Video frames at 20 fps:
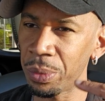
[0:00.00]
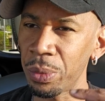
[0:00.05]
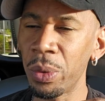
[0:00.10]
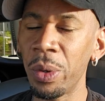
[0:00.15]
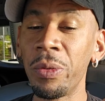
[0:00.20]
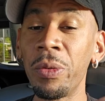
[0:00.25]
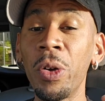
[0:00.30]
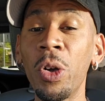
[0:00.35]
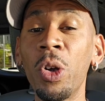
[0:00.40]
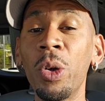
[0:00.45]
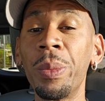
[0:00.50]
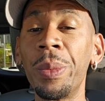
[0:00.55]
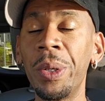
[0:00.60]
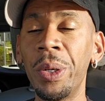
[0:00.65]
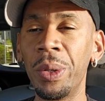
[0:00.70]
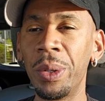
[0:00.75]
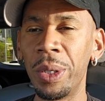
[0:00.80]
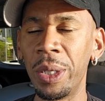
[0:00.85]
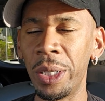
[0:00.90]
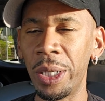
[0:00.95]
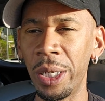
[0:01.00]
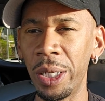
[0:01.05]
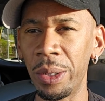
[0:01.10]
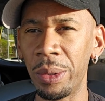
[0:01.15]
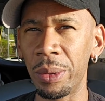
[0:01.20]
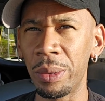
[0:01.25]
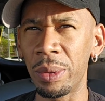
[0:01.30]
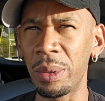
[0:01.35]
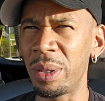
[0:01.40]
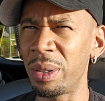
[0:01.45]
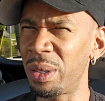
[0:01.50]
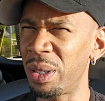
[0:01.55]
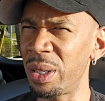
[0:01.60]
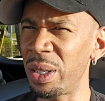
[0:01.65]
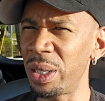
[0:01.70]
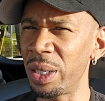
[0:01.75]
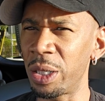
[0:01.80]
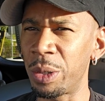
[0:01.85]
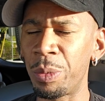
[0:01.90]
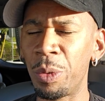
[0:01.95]
Proverbially. I
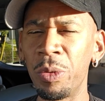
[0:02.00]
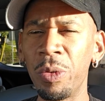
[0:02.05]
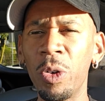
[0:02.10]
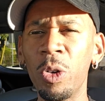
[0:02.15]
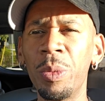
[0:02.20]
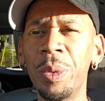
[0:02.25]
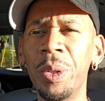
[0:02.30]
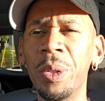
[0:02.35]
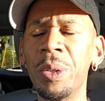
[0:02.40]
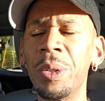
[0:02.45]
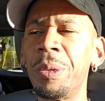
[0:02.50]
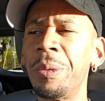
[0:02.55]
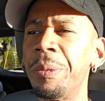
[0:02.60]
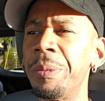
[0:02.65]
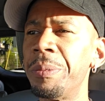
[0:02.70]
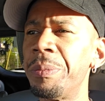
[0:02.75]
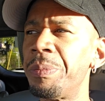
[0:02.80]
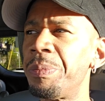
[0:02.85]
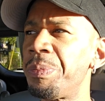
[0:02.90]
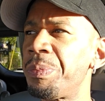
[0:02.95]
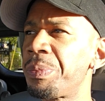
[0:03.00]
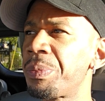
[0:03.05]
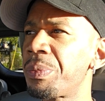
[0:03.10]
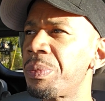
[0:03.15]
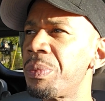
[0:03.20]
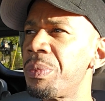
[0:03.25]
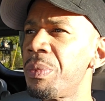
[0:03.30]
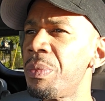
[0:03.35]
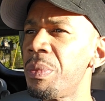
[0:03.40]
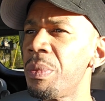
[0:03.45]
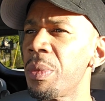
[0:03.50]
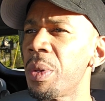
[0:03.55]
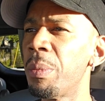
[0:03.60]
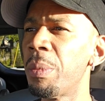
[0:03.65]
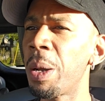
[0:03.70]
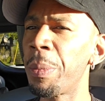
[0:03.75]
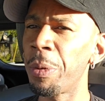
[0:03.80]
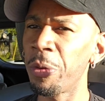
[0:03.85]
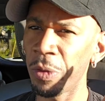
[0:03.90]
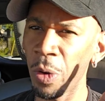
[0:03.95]
think it's proverbially.
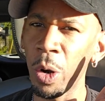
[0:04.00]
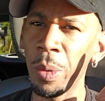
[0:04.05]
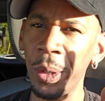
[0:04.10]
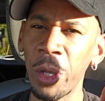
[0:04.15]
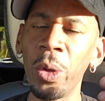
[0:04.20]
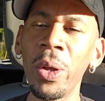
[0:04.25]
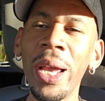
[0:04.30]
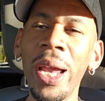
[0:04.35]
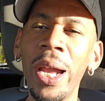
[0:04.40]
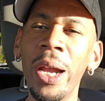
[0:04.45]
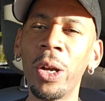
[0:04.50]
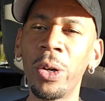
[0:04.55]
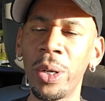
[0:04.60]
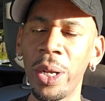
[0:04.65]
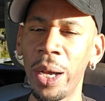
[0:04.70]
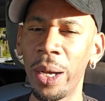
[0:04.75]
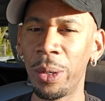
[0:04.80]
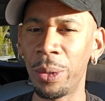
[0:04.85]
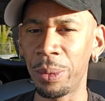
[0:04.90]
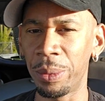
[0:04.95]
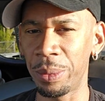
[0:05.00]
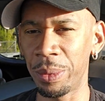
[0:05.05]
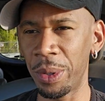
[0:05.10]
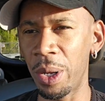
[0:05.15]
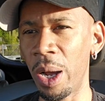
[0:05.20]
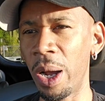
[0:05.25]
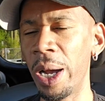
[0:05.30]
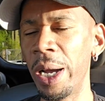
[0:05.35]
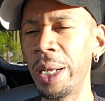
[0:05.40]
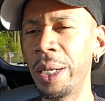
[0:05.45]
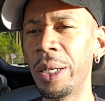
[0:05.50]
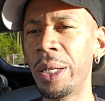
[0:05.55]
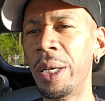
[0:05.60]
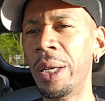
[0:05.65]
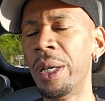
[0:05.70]
My proverbial hair down. All right.